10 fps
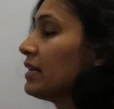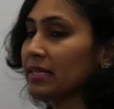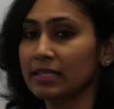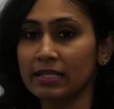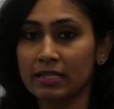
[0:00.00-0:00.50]

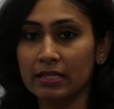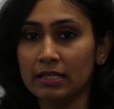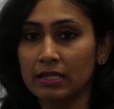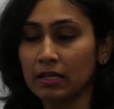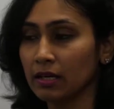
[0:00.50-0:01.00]
desu.
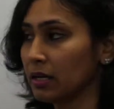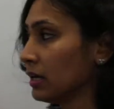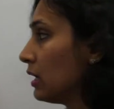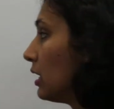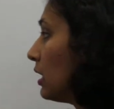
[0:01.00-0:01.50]

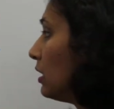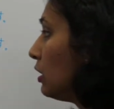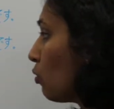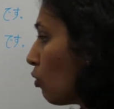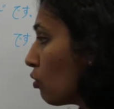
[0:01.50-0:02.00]

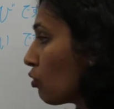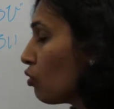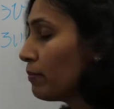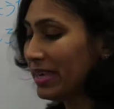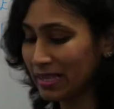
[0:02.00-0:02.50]

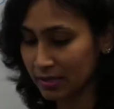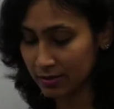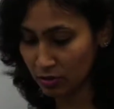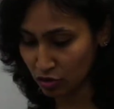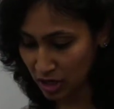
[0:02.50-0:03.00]
Nihongo
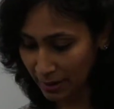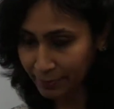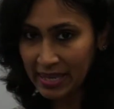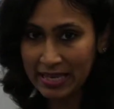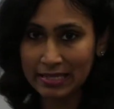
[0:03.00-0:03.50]
means
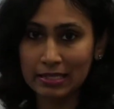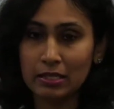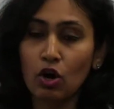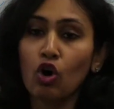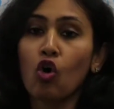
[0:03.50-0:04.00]

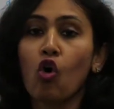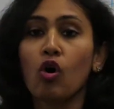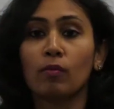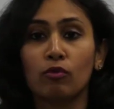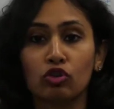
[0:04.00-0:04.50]
Japanese.
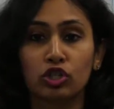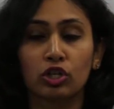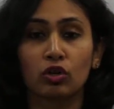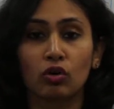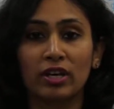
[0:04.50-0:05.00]

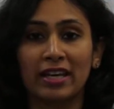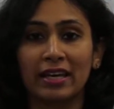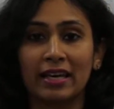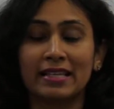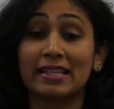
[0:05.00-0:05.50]

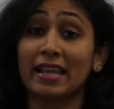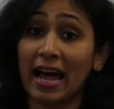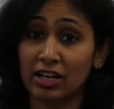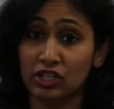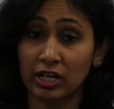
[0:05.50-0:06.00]
Omoshiroi is an
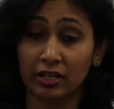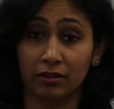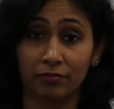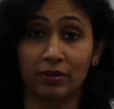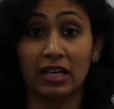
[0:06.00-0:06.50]

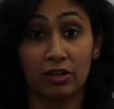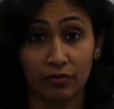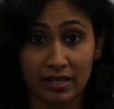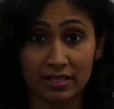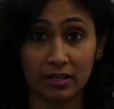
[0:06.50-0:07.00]
adjective,
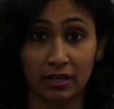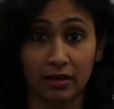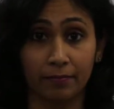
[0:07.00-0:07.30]
interesting,